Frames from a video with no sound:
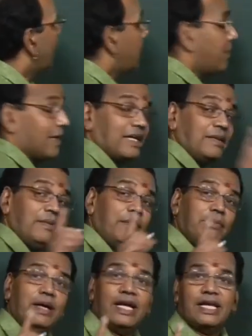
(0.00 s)
But
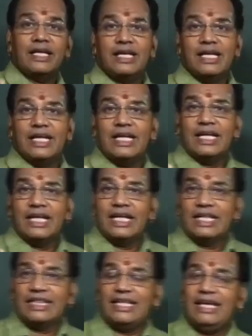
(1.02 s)
remember,
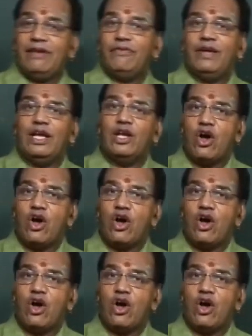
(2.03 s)
they will